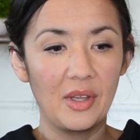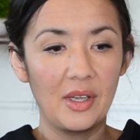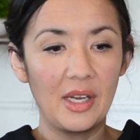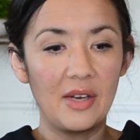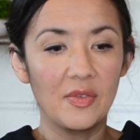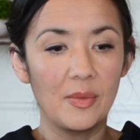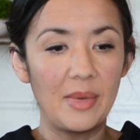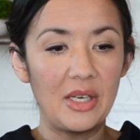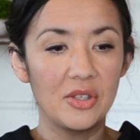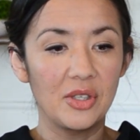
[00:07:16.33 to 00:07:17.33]

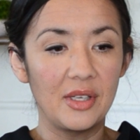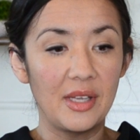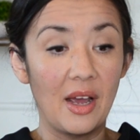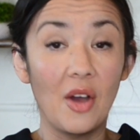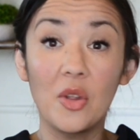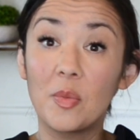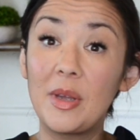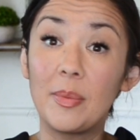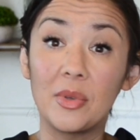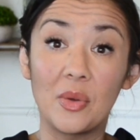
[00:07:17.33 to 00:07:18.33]
information that other
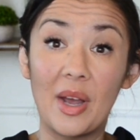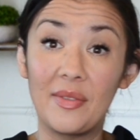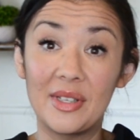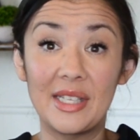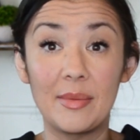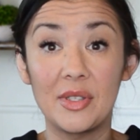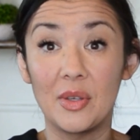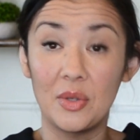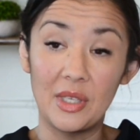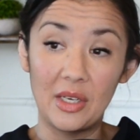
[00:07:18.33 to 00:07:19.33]
people don't have the same
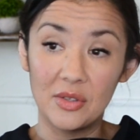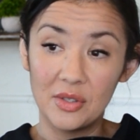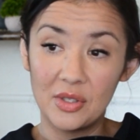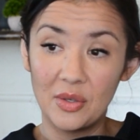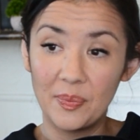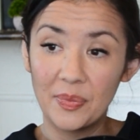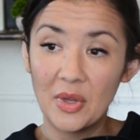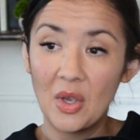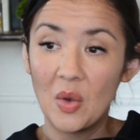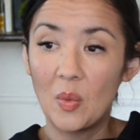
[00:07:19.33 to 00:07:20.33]
associations to.
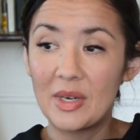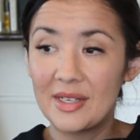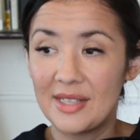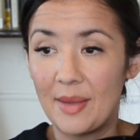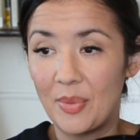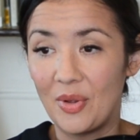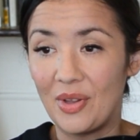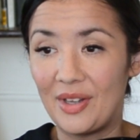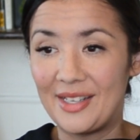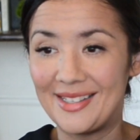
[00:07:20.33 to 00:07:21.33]
One example
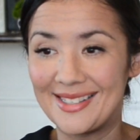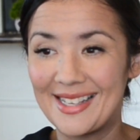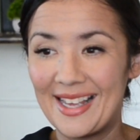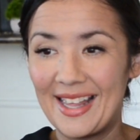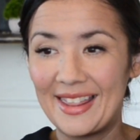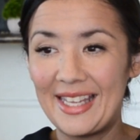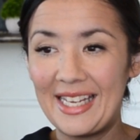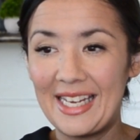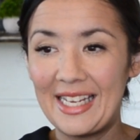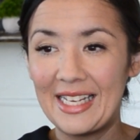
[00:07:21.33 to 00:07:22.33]
is
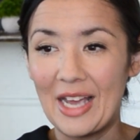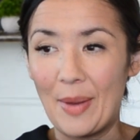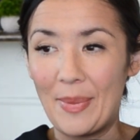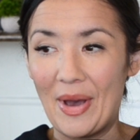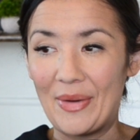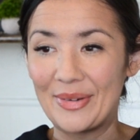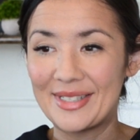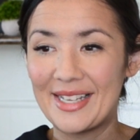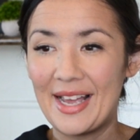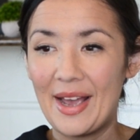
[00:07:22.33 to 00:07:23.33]
thinking about
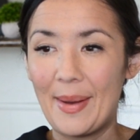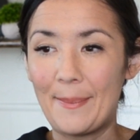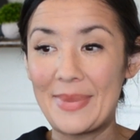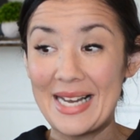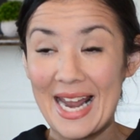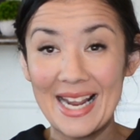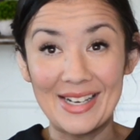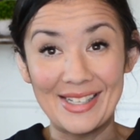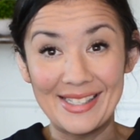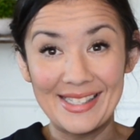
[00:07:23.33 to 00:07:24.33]

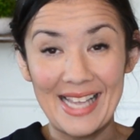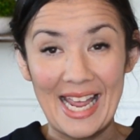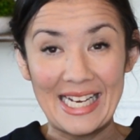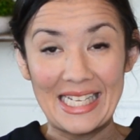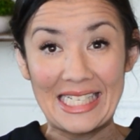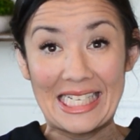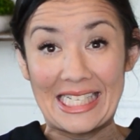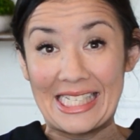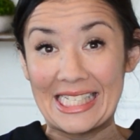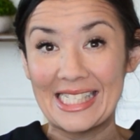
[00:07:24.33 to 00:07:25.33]
bananas and then
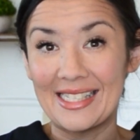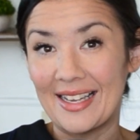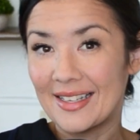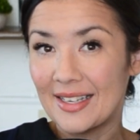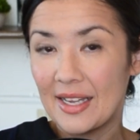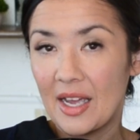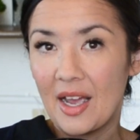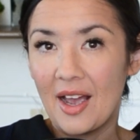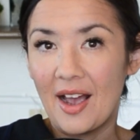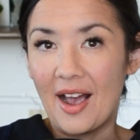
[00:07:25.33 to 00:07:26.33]
getting sick.
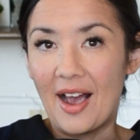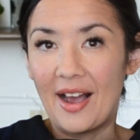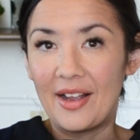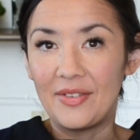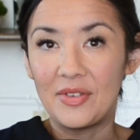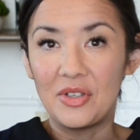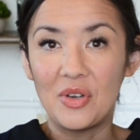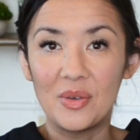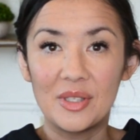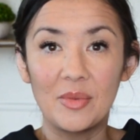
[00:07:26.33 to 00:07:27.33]
I've
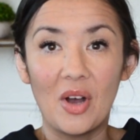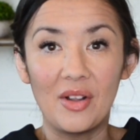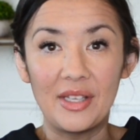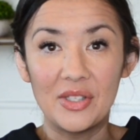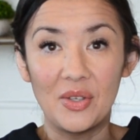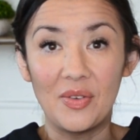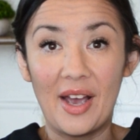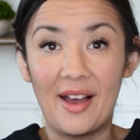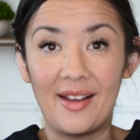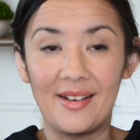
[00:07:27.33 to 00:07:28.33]
known some colleagues who have
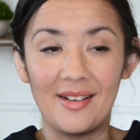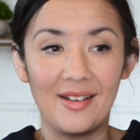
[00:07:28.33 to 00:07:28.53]
had,